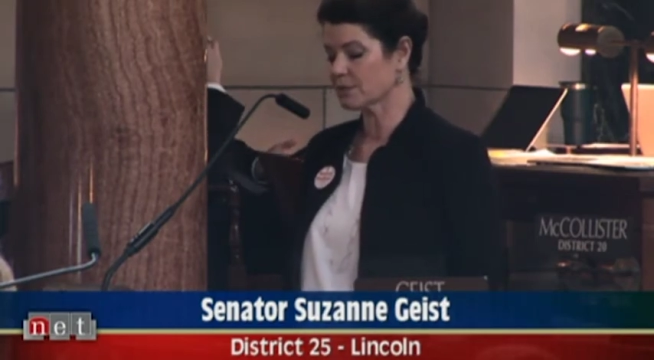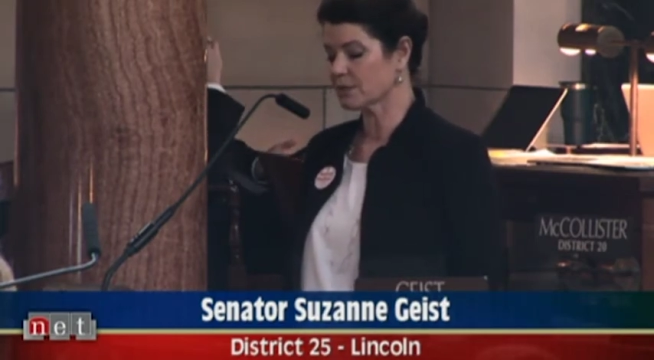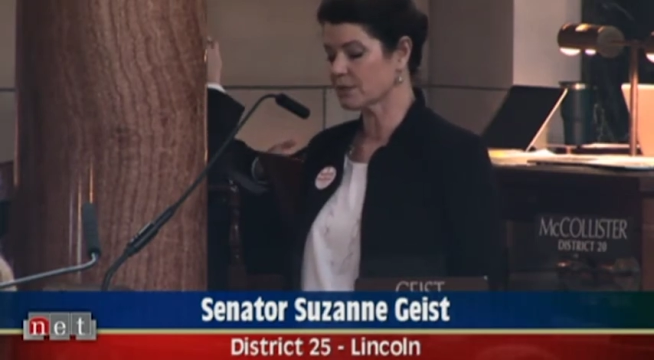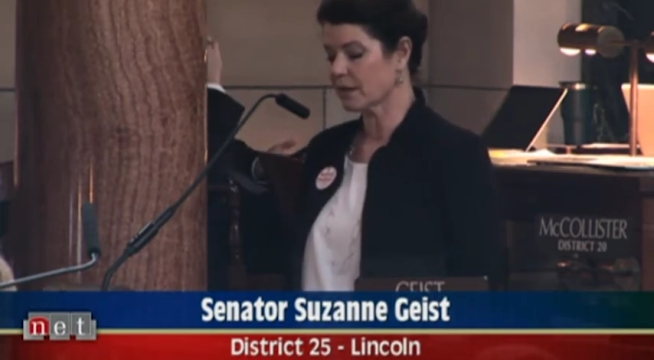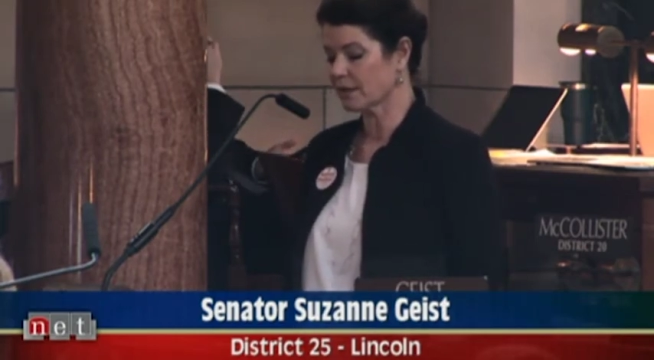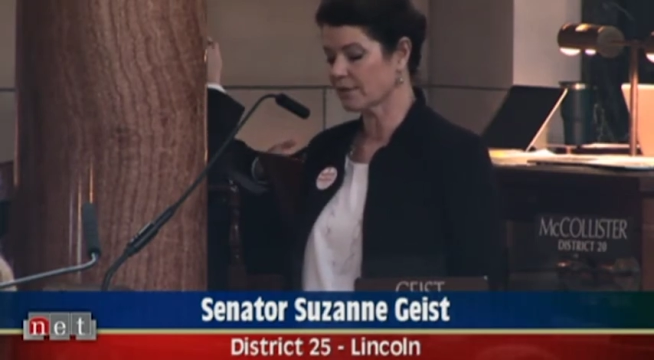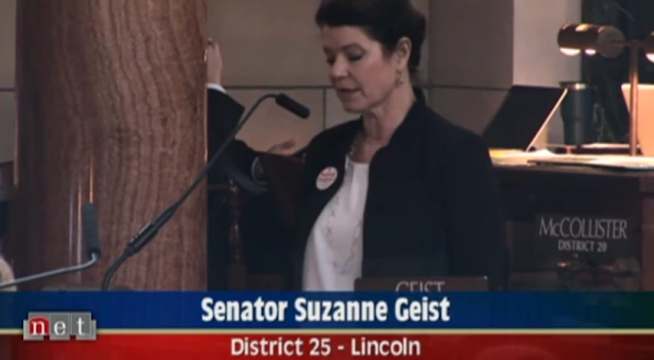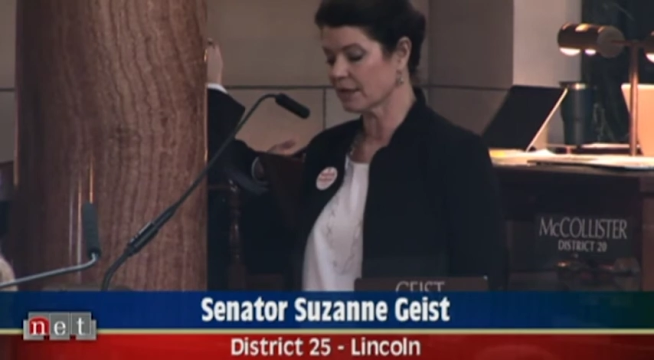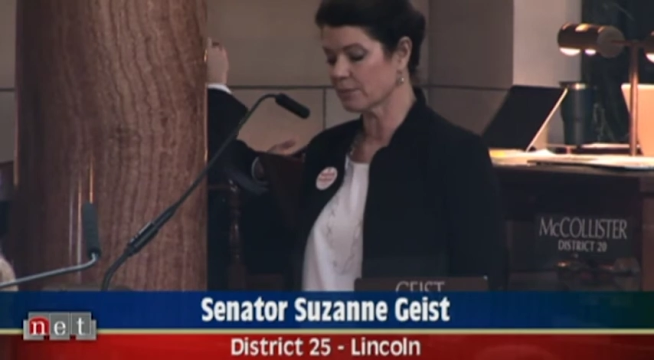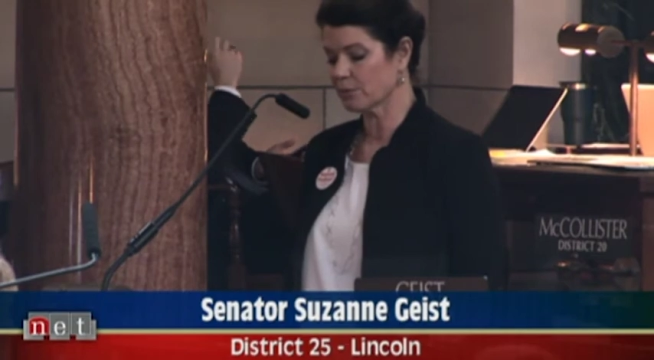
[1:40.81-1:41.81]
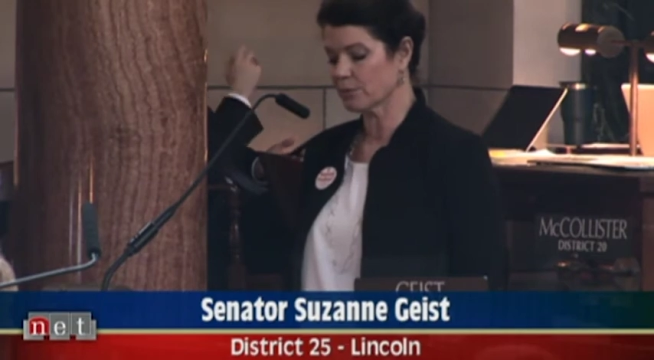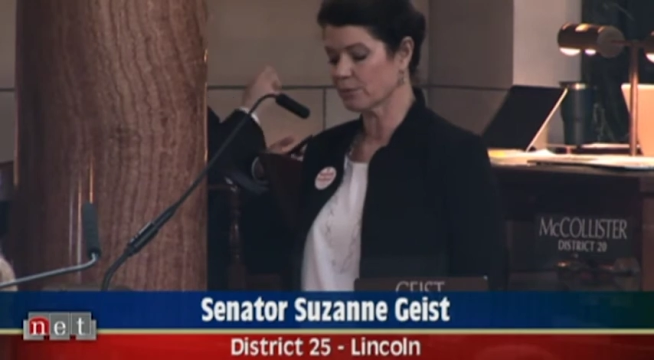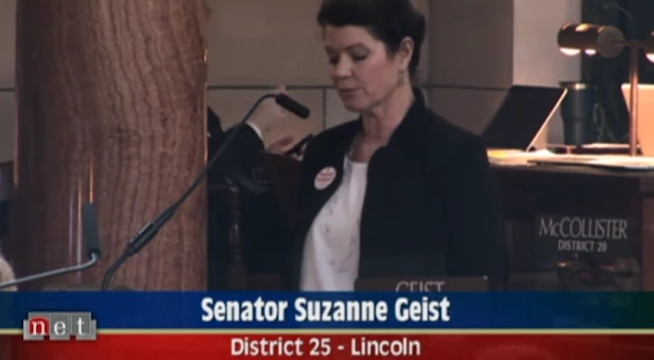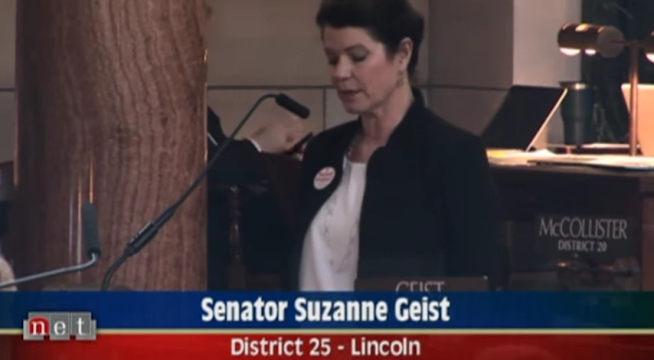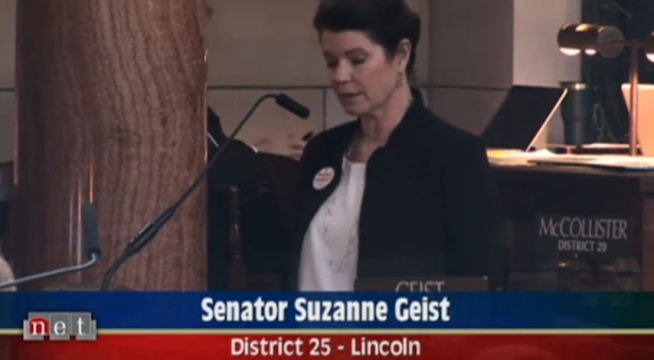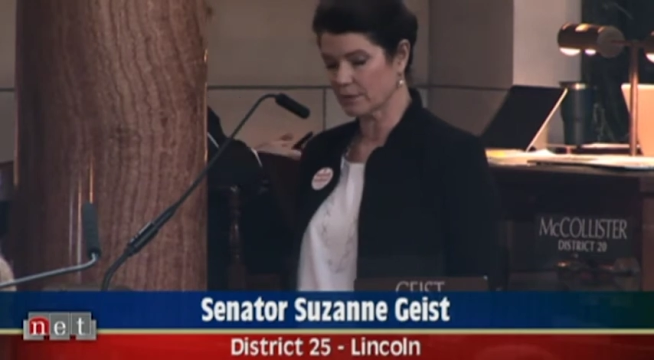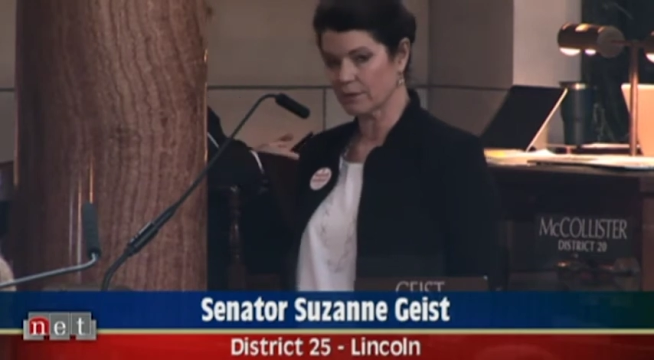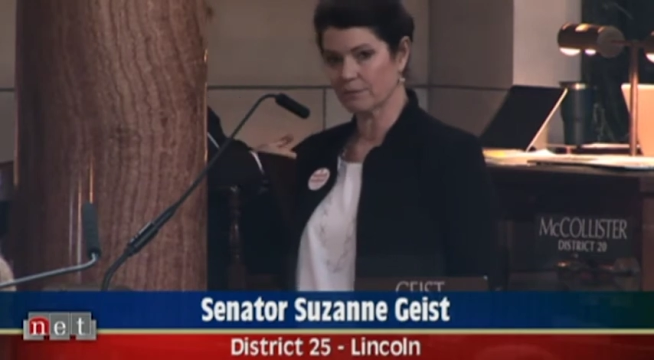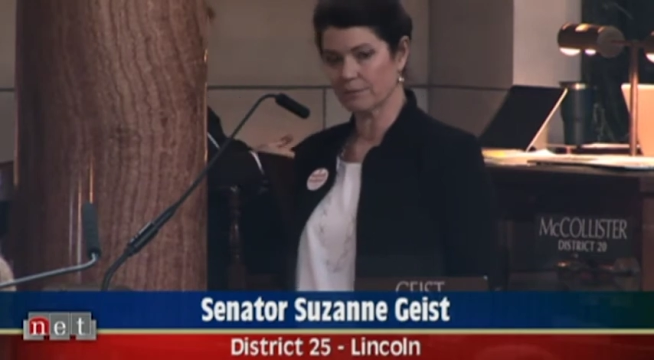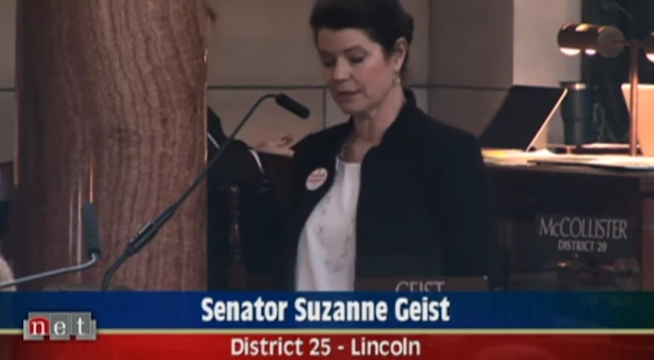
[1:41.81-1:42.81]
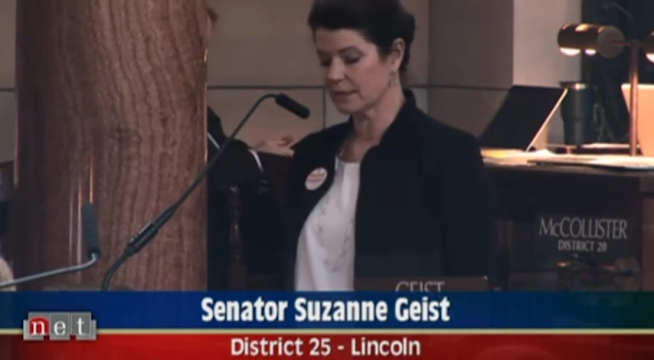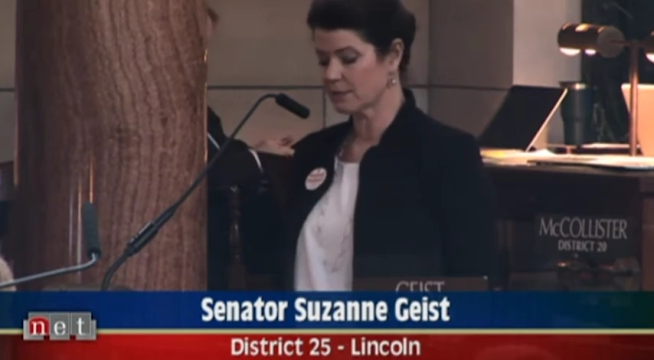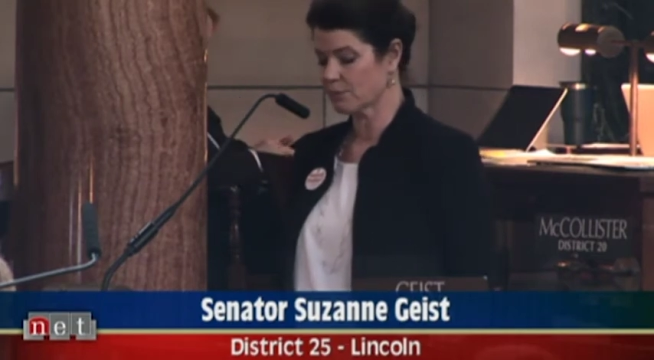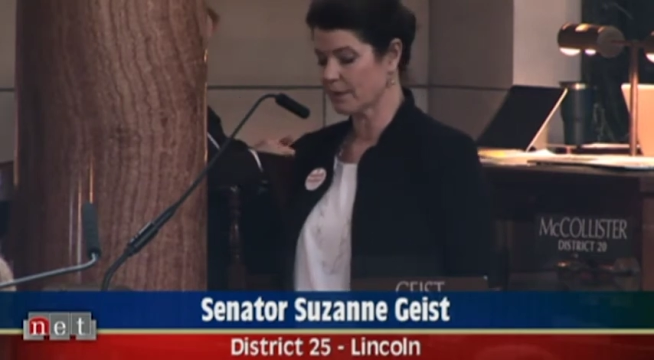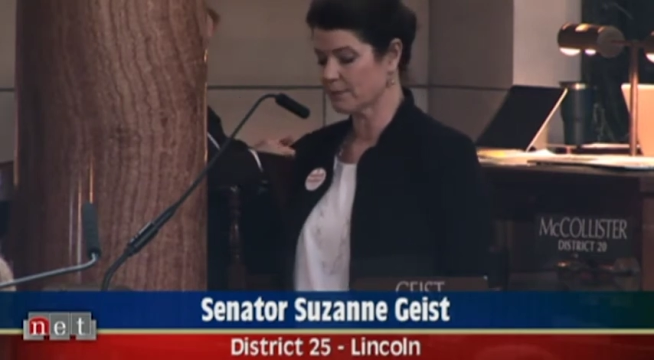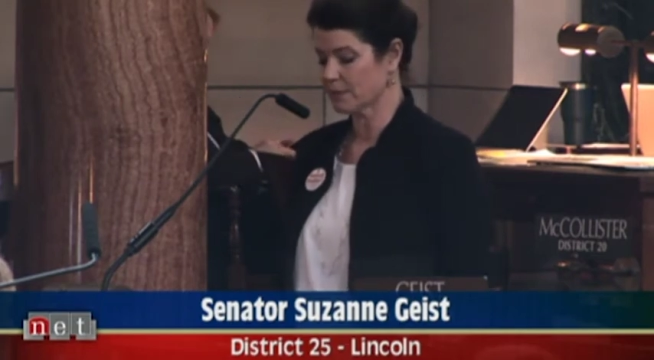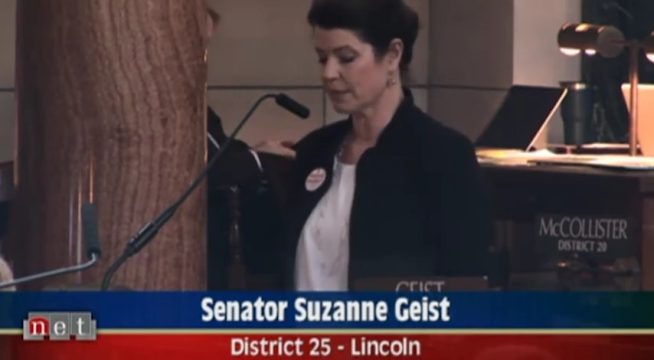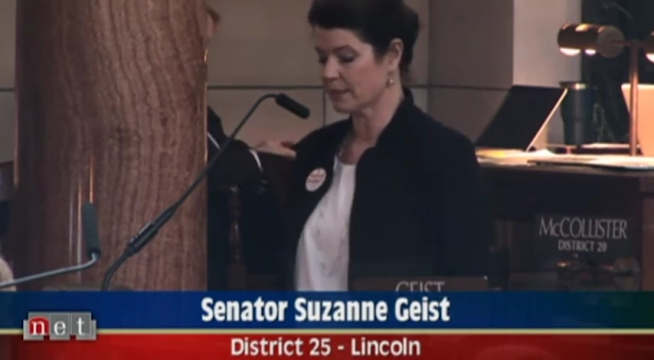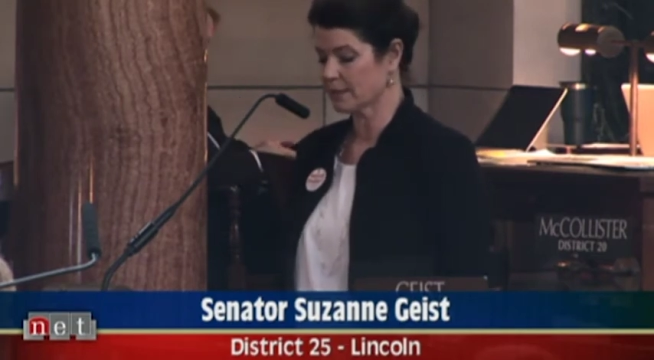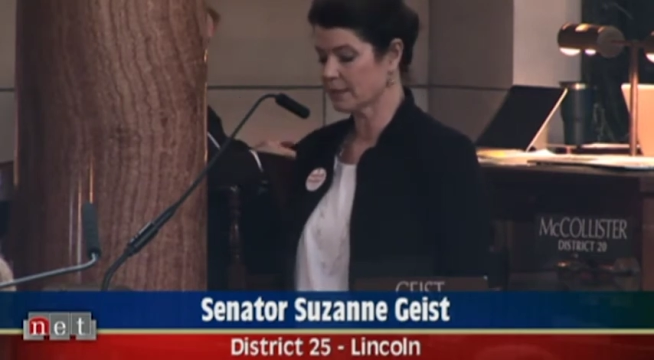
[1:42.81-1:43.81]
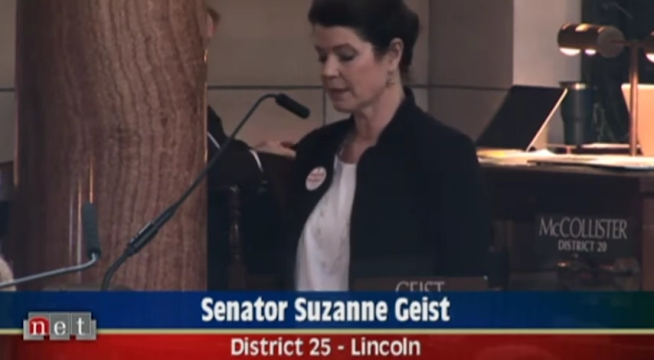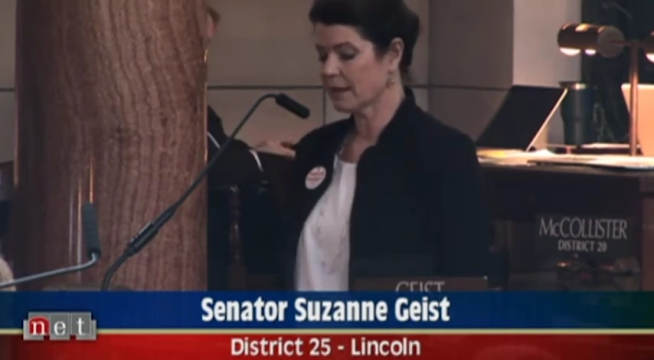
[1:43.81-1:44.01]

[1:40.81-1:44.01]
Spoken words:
is not available through LPD's website,